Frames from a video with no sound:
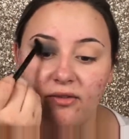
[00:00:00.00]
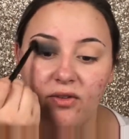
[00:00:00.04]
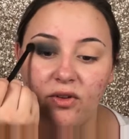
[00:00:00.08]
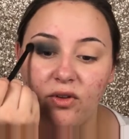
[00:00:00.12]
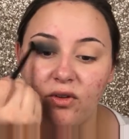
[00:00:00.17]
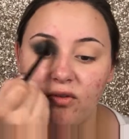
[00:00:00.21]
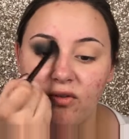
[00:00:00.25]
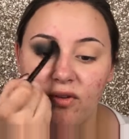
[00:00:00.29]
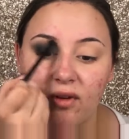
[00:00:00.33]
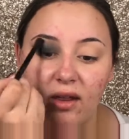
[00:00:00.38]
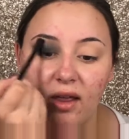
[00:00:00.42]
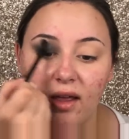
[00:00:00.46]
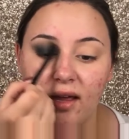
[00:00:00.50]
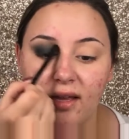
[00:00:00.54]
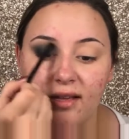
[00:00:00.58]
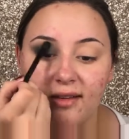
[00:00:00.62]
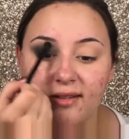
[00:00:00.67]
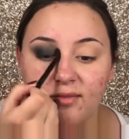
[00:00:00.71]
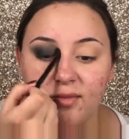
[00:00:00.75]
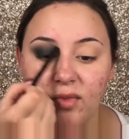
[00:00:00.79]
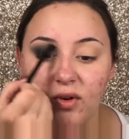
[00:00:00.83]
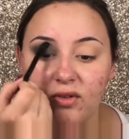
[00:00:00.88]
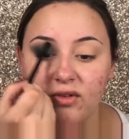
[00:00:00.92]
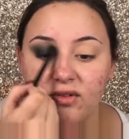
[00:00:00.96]
you feel like
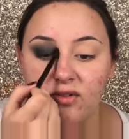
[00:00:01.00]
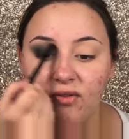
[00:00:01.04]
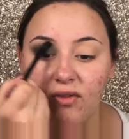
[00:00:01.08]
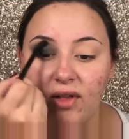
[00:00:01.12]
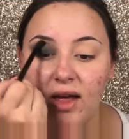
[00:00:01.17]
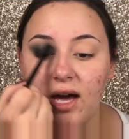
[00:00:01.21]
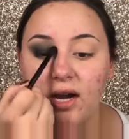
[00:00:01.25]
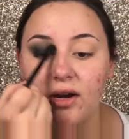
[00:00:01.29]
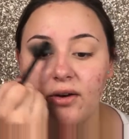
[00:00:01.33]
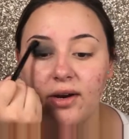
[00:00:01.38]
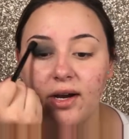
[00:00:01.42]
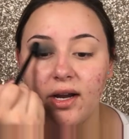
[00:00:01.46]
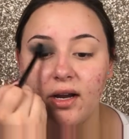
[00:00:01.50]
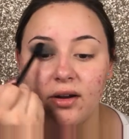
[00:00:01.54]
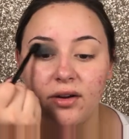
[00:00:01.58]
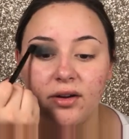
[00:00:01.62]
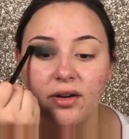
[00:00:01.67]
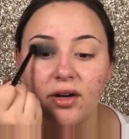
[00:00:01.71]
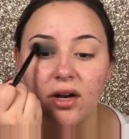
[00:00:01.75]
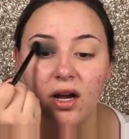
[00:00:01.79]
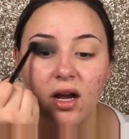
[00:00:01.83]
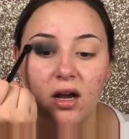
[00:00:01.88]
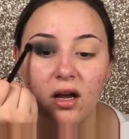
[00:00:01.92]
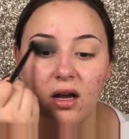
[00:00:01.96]
it's most flattering on
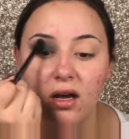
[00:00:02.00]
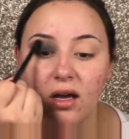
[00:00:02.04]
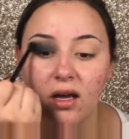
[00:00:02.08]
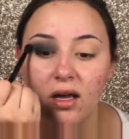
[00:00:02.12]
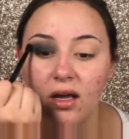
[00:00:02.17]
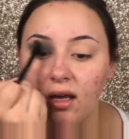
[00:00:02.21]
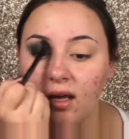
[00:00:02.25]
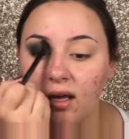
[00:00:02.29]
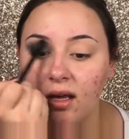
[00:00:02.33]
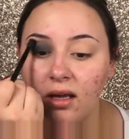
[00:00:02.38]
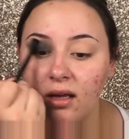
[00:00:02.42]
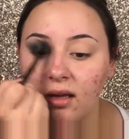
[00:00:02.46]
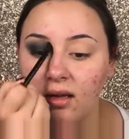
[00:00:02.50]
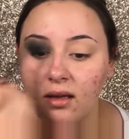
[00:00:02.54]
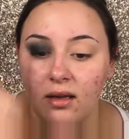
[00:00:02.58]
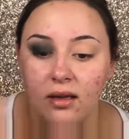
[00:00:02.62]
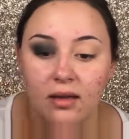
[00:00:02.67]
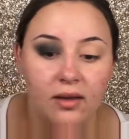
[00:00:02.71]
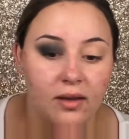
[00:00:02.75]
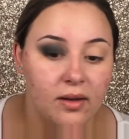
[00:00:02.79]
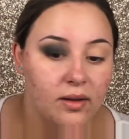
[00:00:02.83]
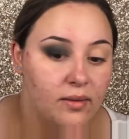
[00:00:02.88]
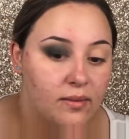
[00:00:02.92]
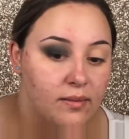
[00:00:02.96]
your eye,
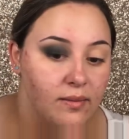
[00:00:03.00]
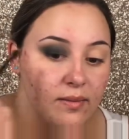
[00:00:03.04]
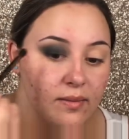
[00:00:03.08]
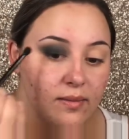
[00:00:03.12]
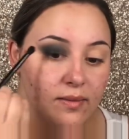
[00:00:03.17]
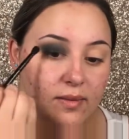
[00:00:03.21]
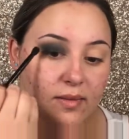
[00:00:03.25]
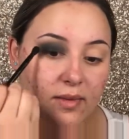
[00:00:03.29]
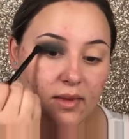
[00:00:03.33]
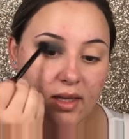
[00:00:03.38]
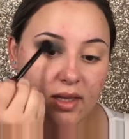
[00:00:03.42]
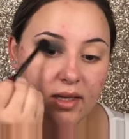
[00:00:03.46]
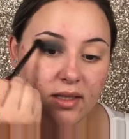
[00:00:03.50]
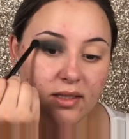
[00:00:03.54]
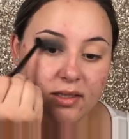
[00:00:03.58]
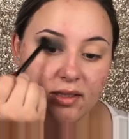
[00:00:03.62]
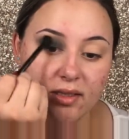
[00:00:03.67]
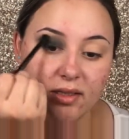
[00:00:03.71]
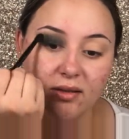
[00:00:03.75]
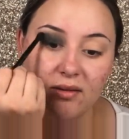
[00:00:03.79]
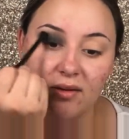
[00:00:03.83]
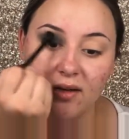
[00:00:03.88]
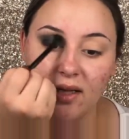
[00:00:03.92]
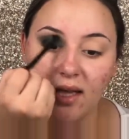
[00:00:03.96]
and
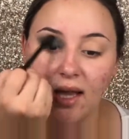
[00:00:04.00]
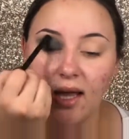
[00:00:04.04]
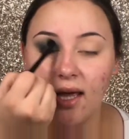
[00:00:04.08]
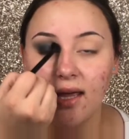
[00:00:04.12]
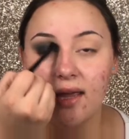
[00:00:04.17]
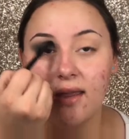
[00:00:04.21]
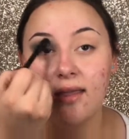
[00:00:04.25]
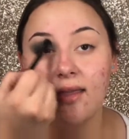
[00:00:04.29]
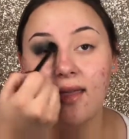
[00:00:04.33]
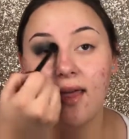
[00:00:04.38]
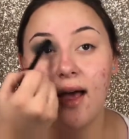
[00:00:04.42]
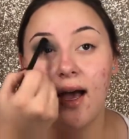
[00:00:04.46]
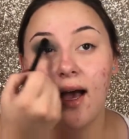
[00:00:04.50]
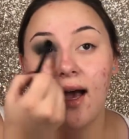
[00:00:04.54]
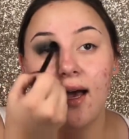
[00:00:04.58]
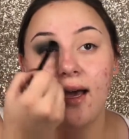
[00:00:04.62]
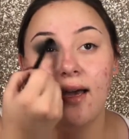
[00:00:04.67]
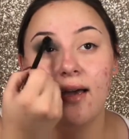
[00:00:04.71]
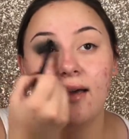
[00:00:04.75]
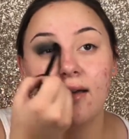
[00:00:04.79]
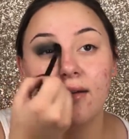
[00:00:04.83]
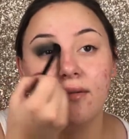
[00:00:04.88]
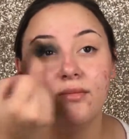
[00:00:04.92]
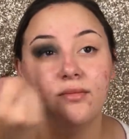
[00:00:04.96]
do it like
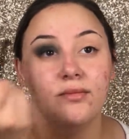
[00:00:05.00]
that.